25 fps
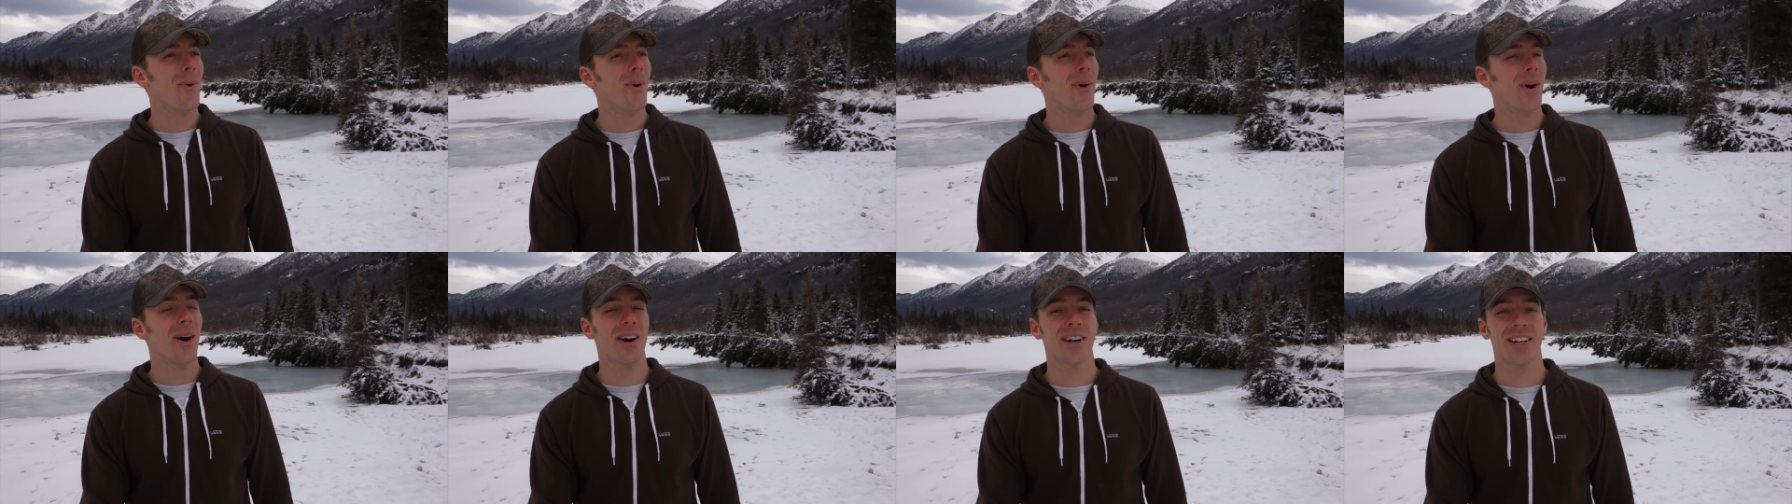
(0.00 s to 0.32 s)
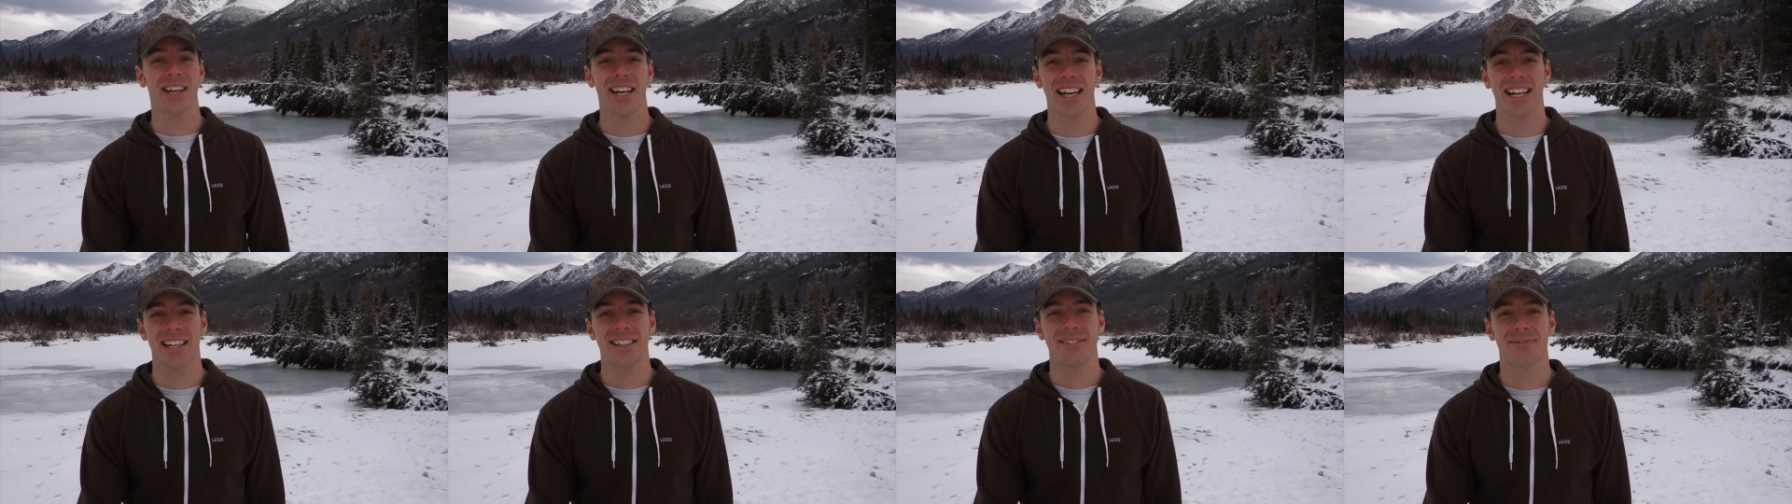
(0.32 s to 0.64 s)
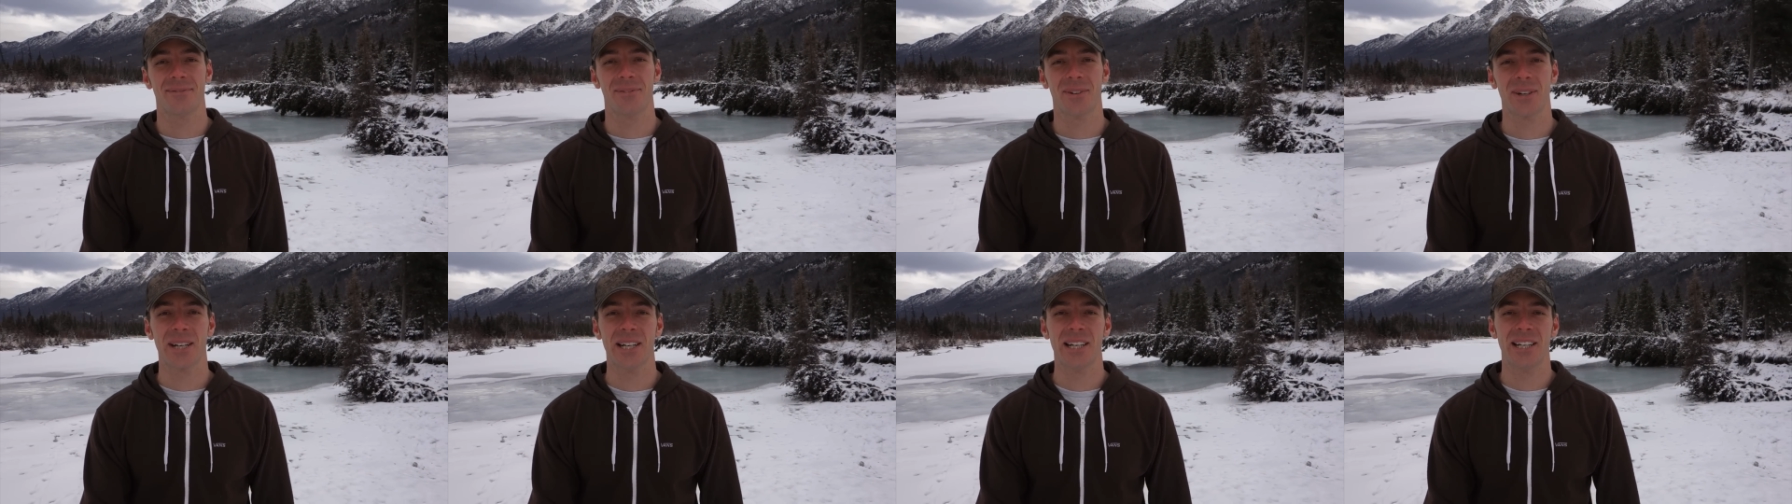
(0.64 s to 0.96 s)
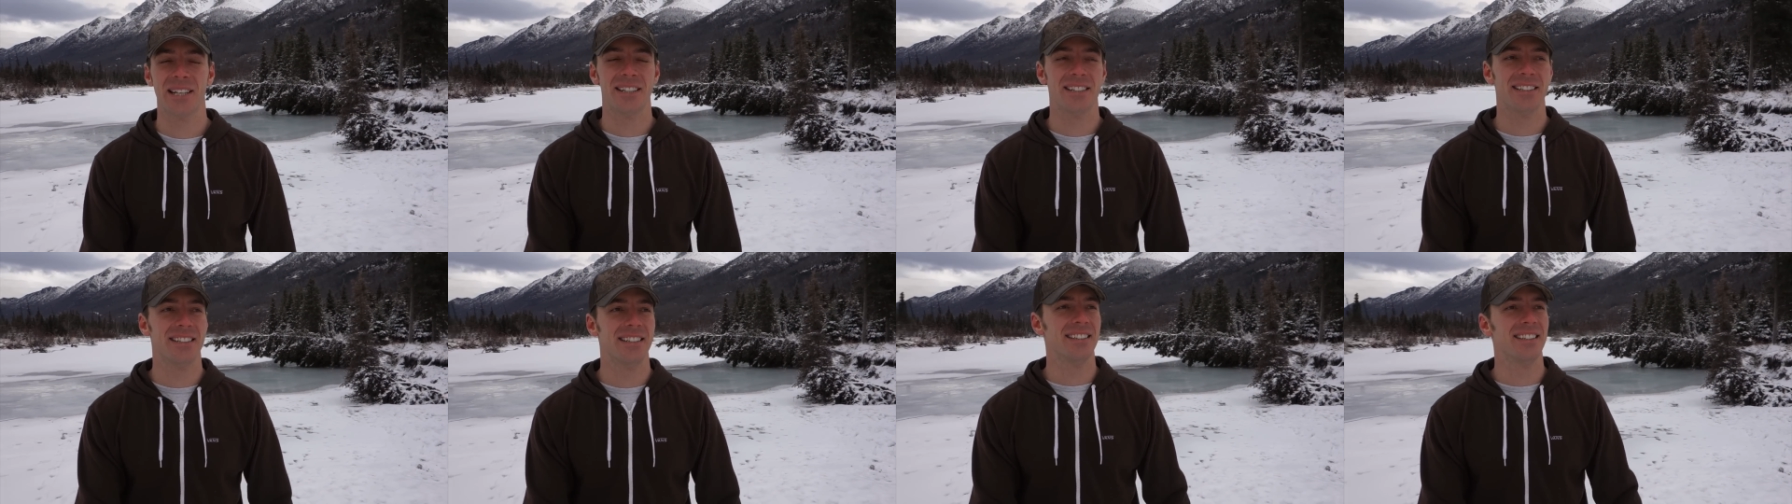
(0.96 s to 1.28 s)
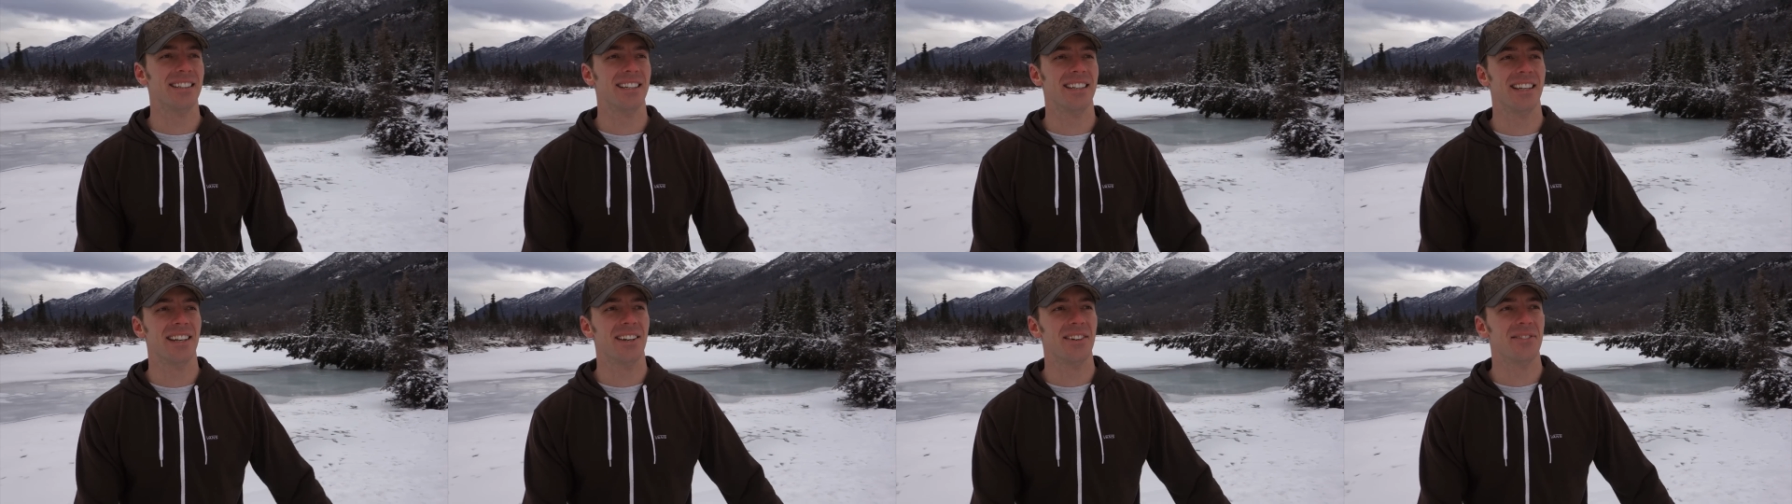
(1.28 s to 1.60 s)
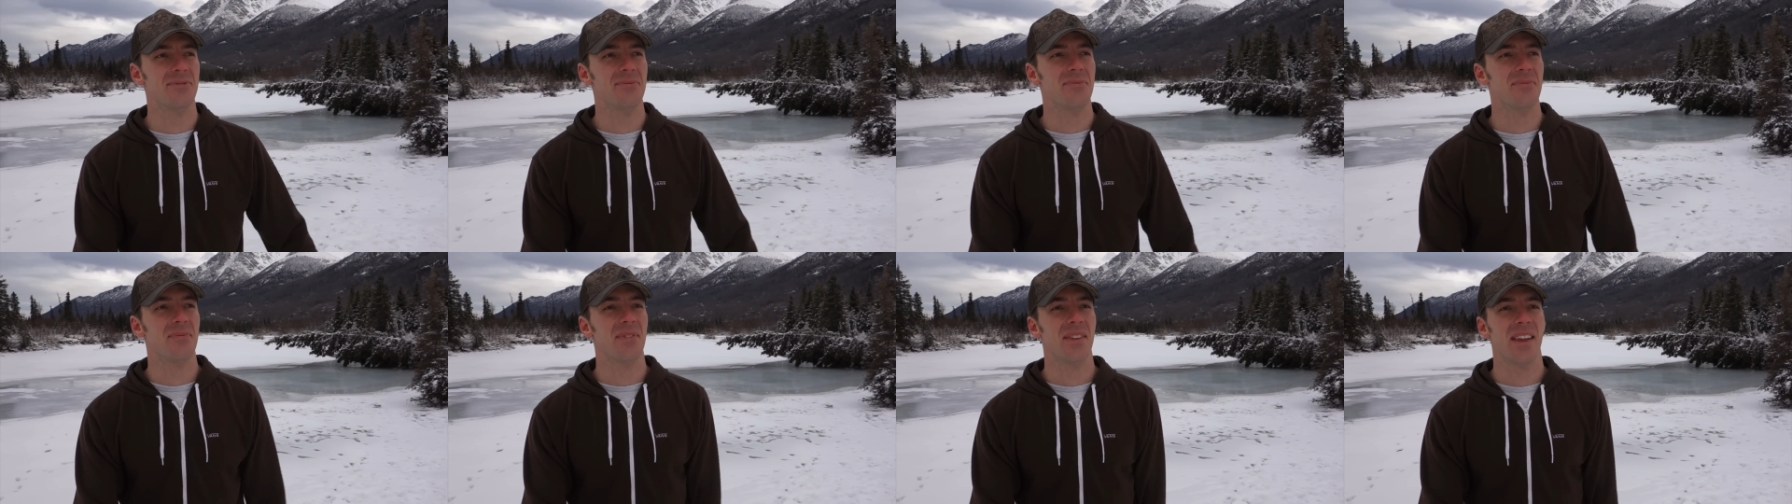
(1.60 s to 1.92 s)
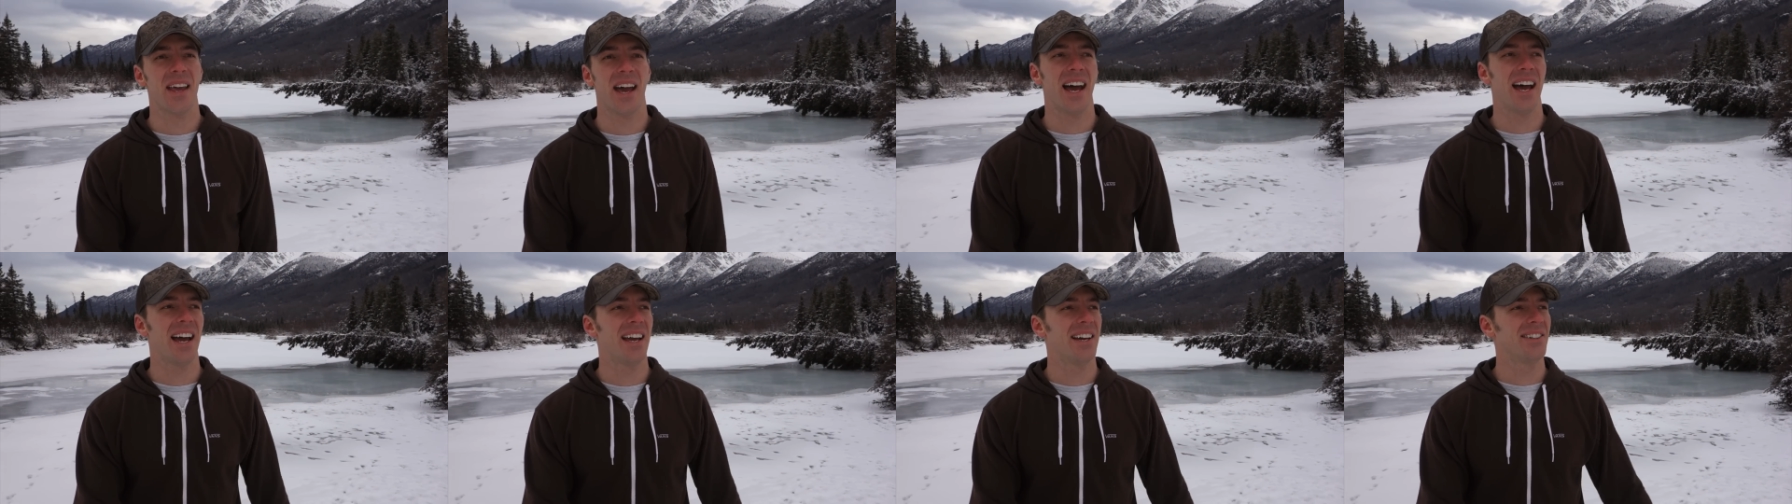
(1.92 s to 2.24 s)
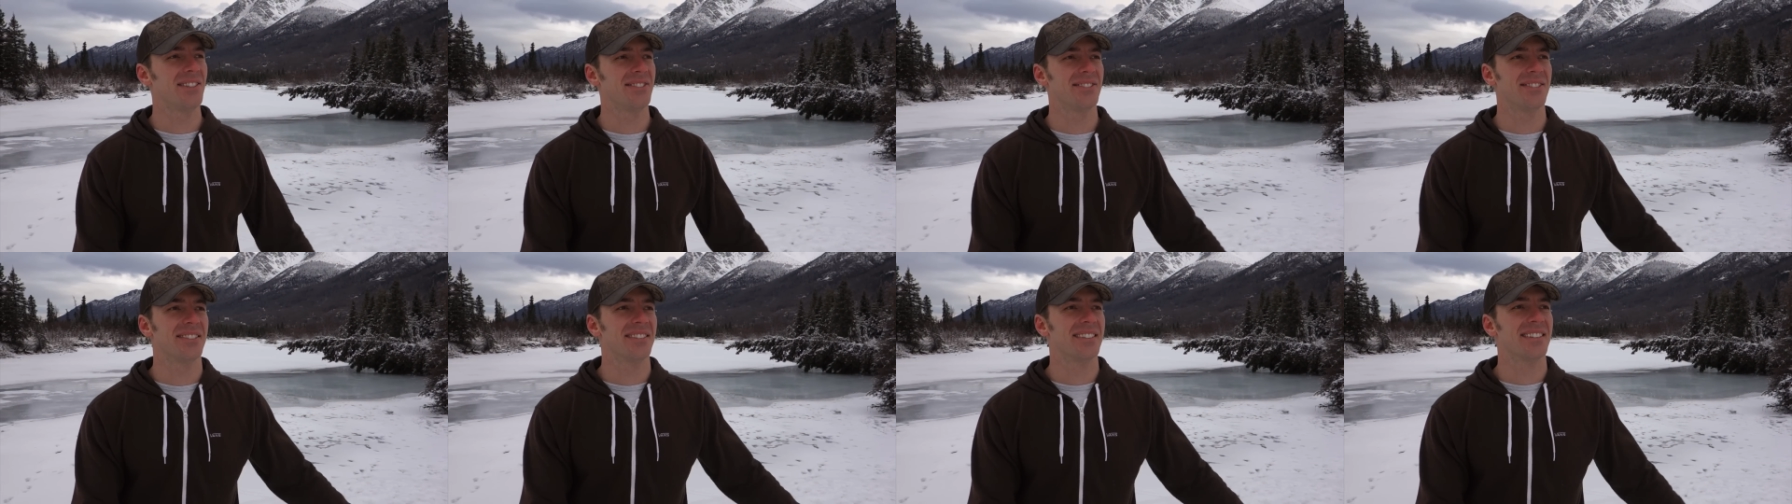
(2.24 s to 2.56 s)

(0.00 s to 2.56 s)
Okay, we're gonna. I.